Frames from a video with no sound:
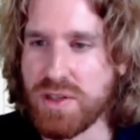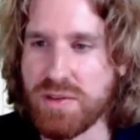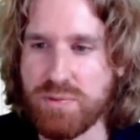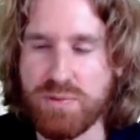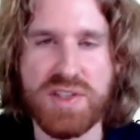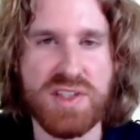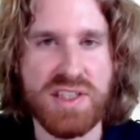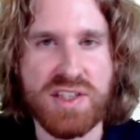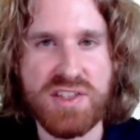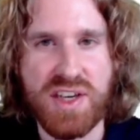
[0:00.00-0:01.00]
basically
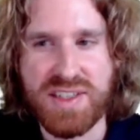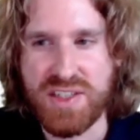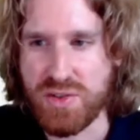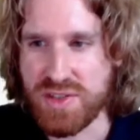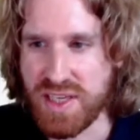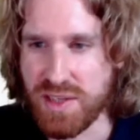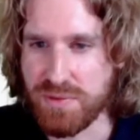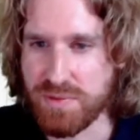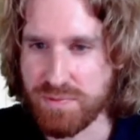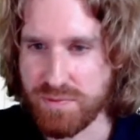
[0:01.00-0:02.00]
decide this yourself,
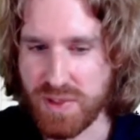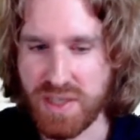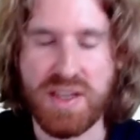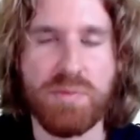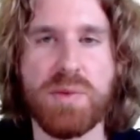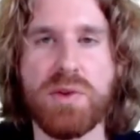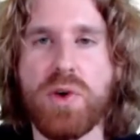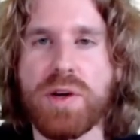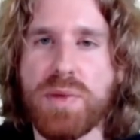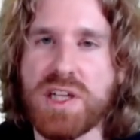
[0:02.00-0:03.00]
and then maybe
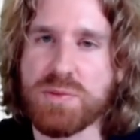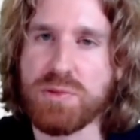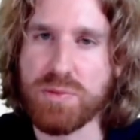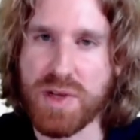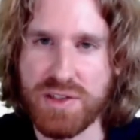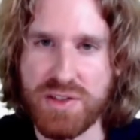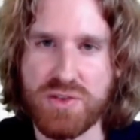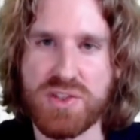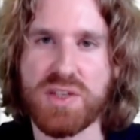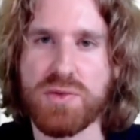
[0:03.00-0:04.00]
run multiple models to
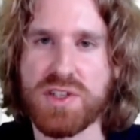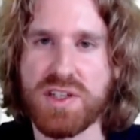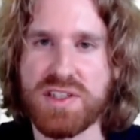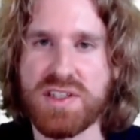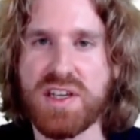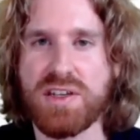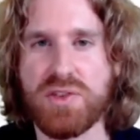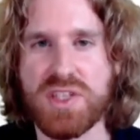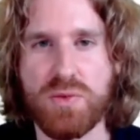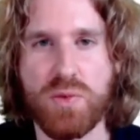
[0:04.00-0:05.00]
see the results, to
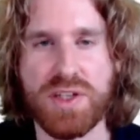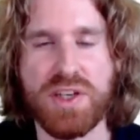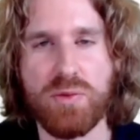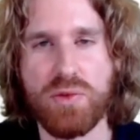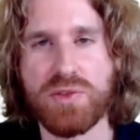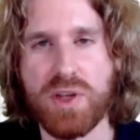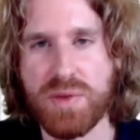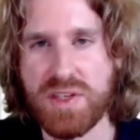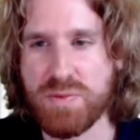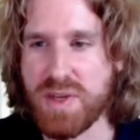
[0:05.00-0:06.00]
see what number of
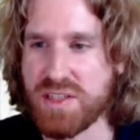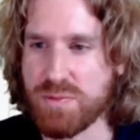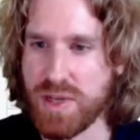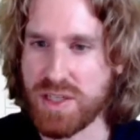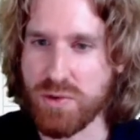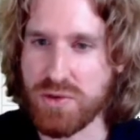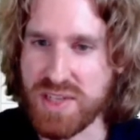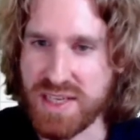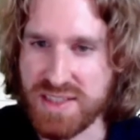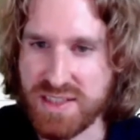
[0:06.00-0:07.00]
topics makes most
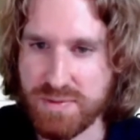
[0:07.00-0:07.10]
sense.